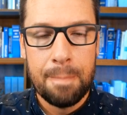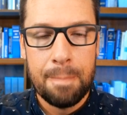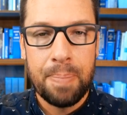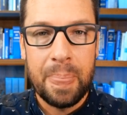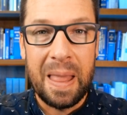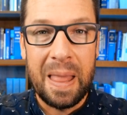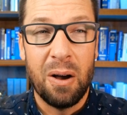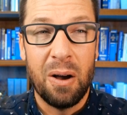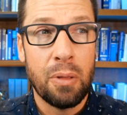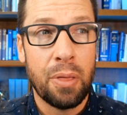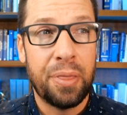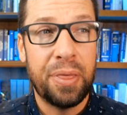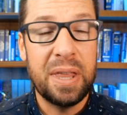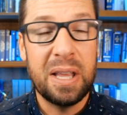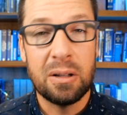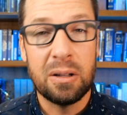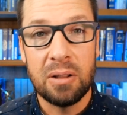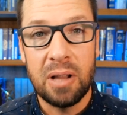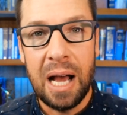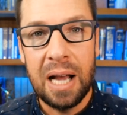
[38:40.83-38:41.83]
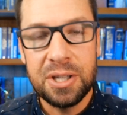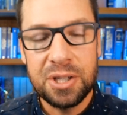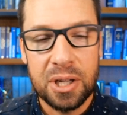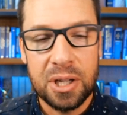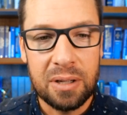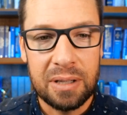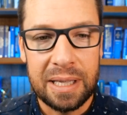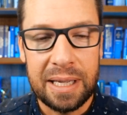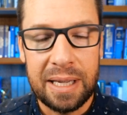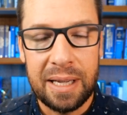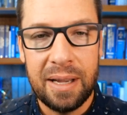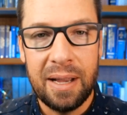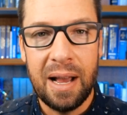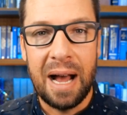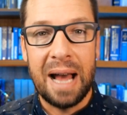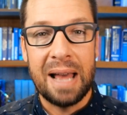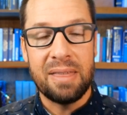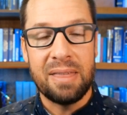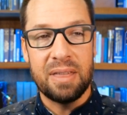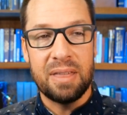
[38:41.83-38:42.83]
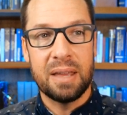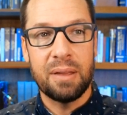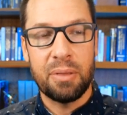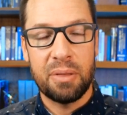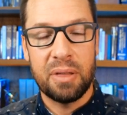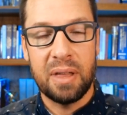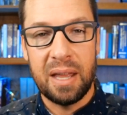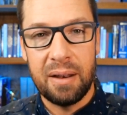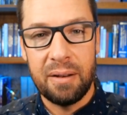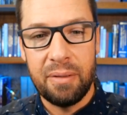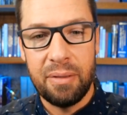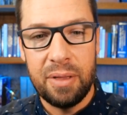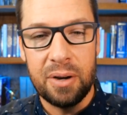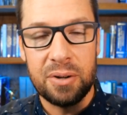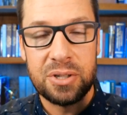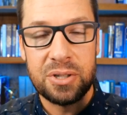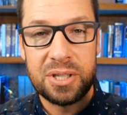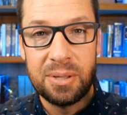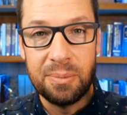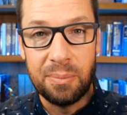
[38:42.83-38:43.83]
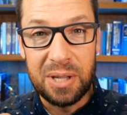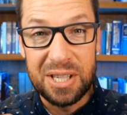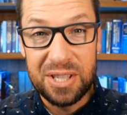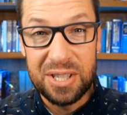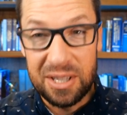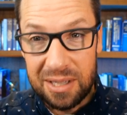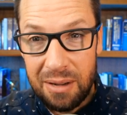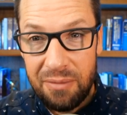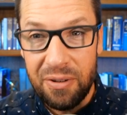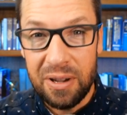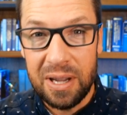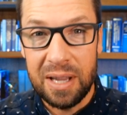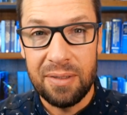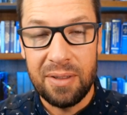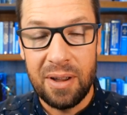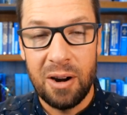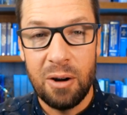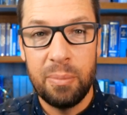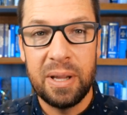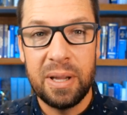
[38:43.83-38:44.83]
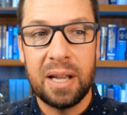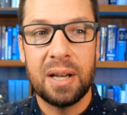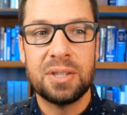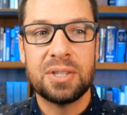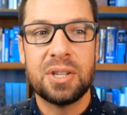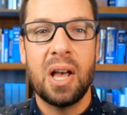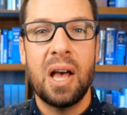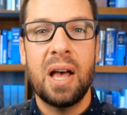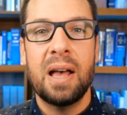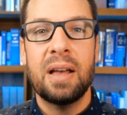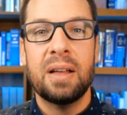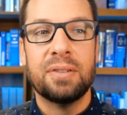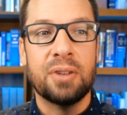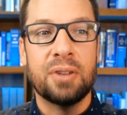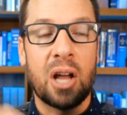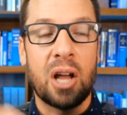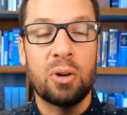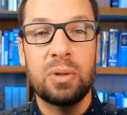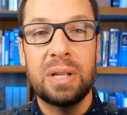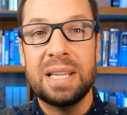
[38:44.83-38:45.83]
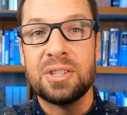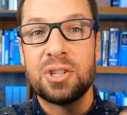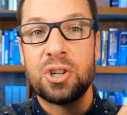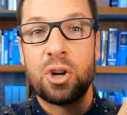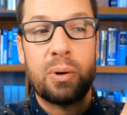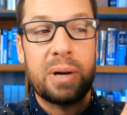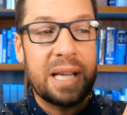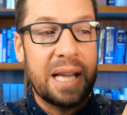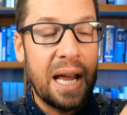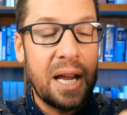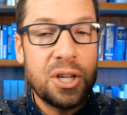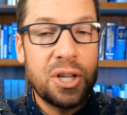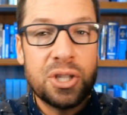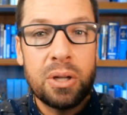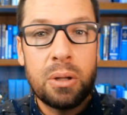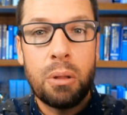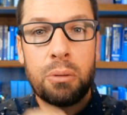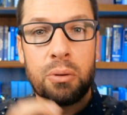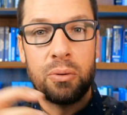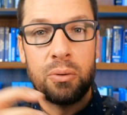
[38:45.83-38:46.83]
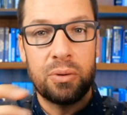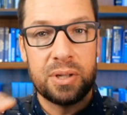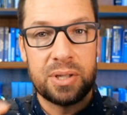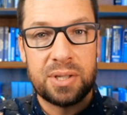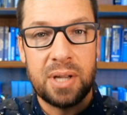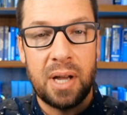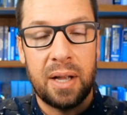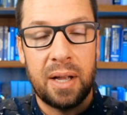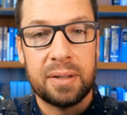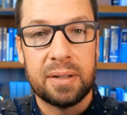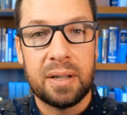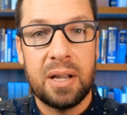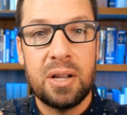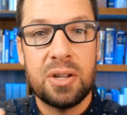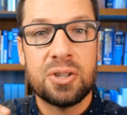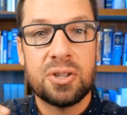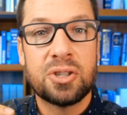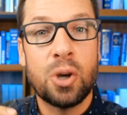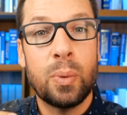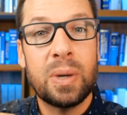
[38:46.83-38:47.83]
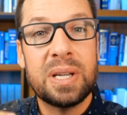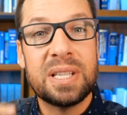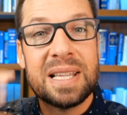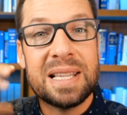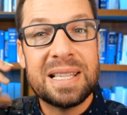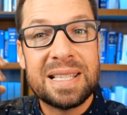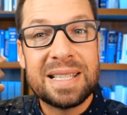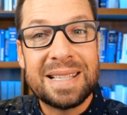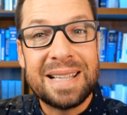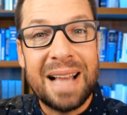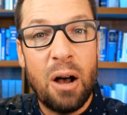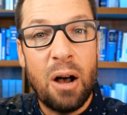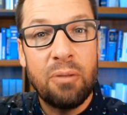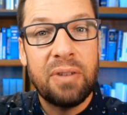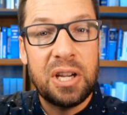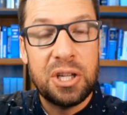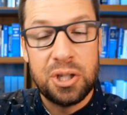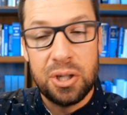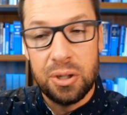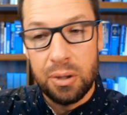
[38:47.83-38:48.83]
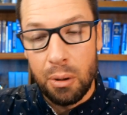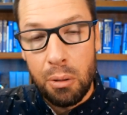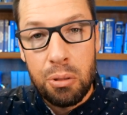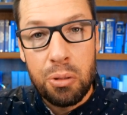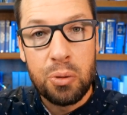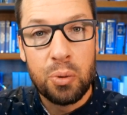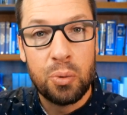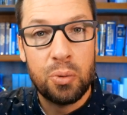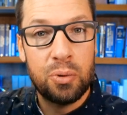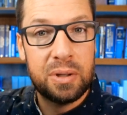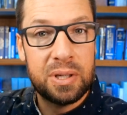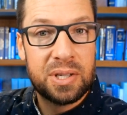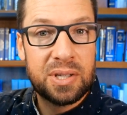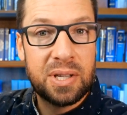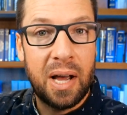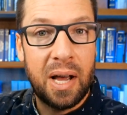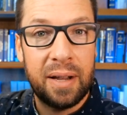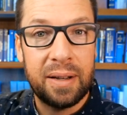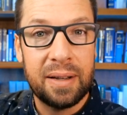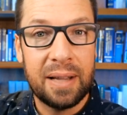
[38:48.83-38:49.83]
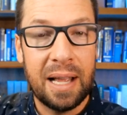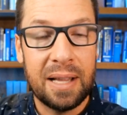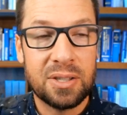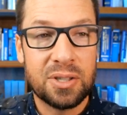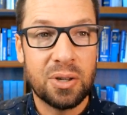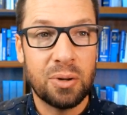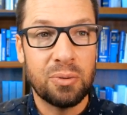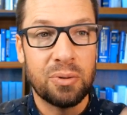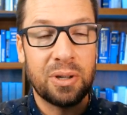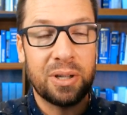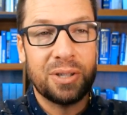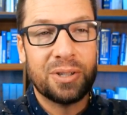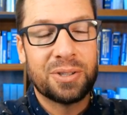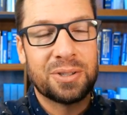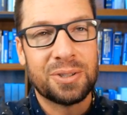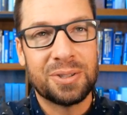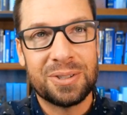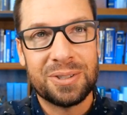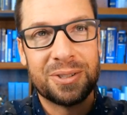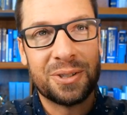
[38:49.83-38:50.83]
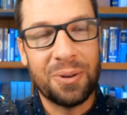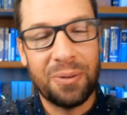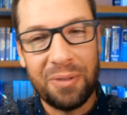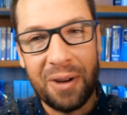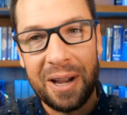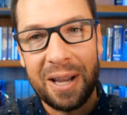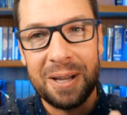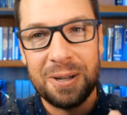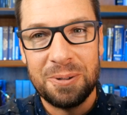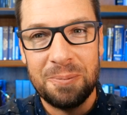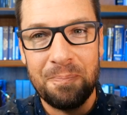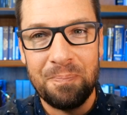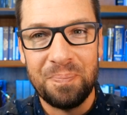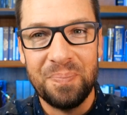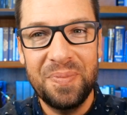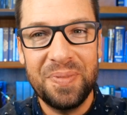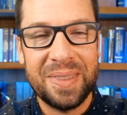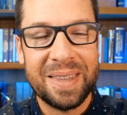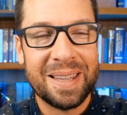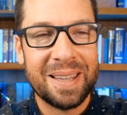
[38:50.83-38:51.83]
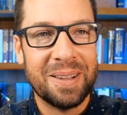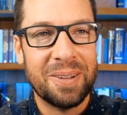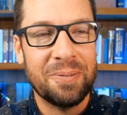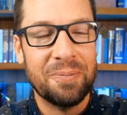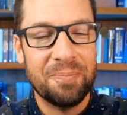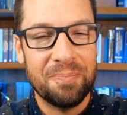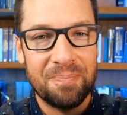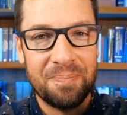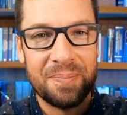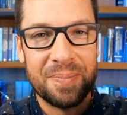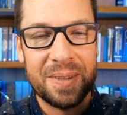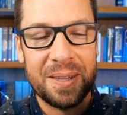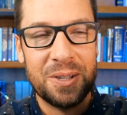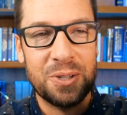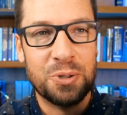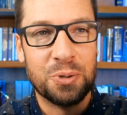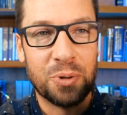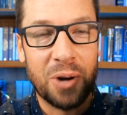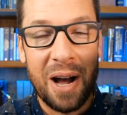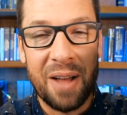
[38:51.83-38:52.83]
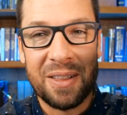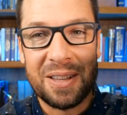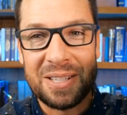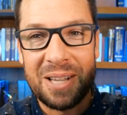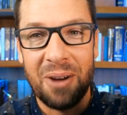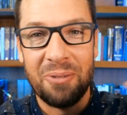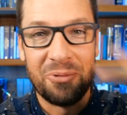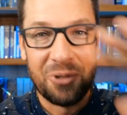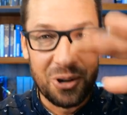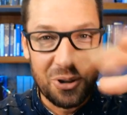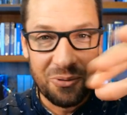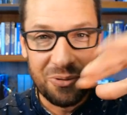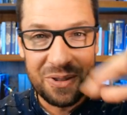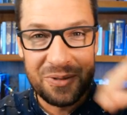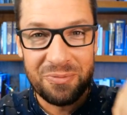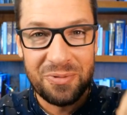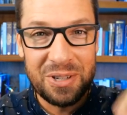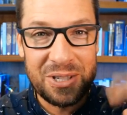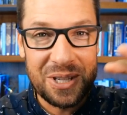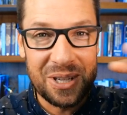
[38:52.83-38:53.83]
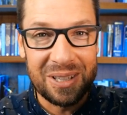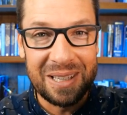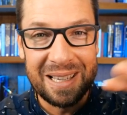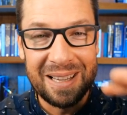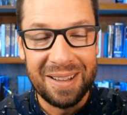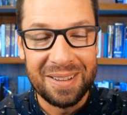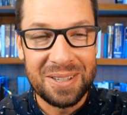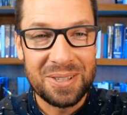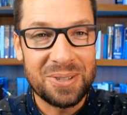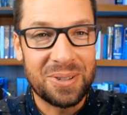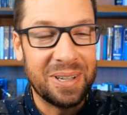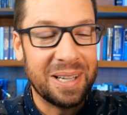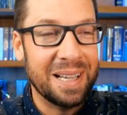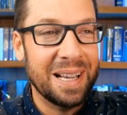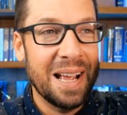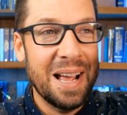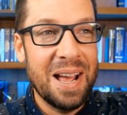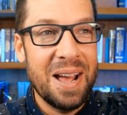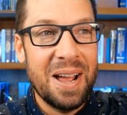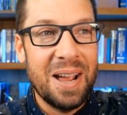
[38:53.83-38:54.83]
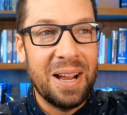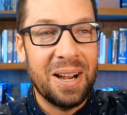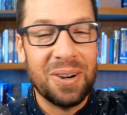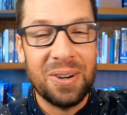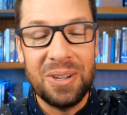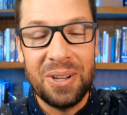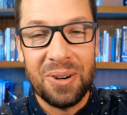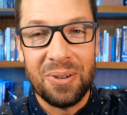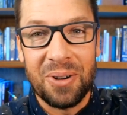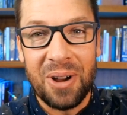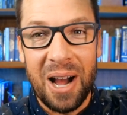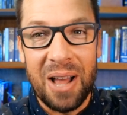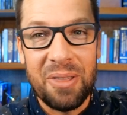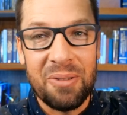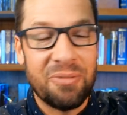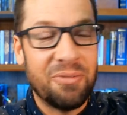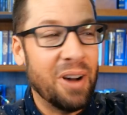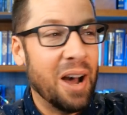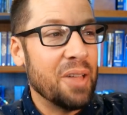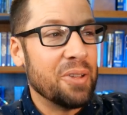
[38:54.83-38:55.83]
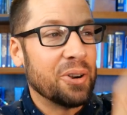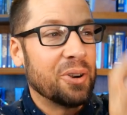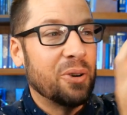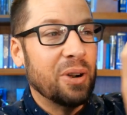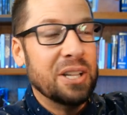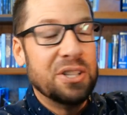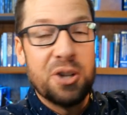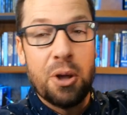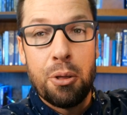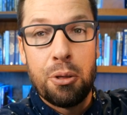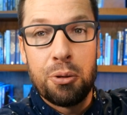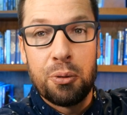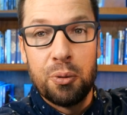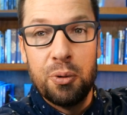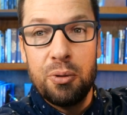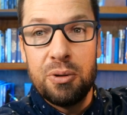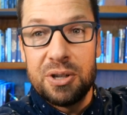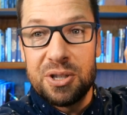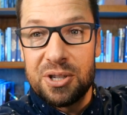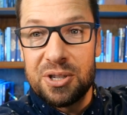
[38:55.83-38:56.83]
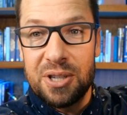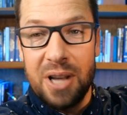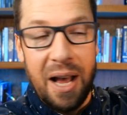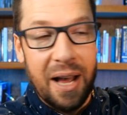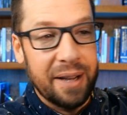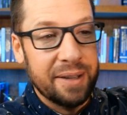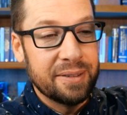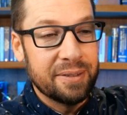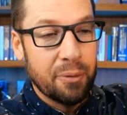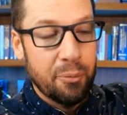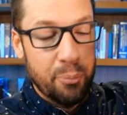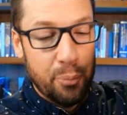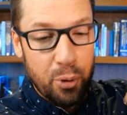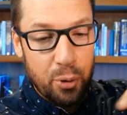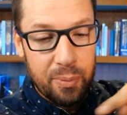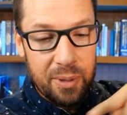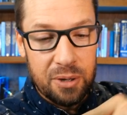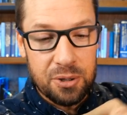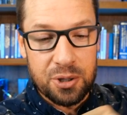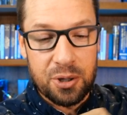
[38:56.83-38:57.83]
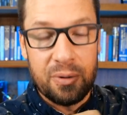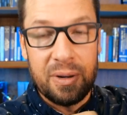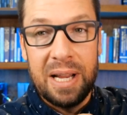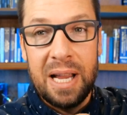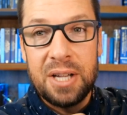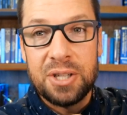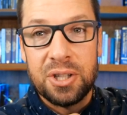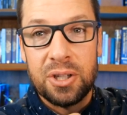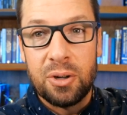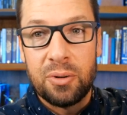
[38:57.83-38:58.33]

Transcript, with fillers: Now, theologically, I think that there's something significant there because not only is creation through the Son, so is salvation through the Son. And so if I could draw this out for you physically on the screen, here, you know, God the Father creates through the Son. Boom, there's creation.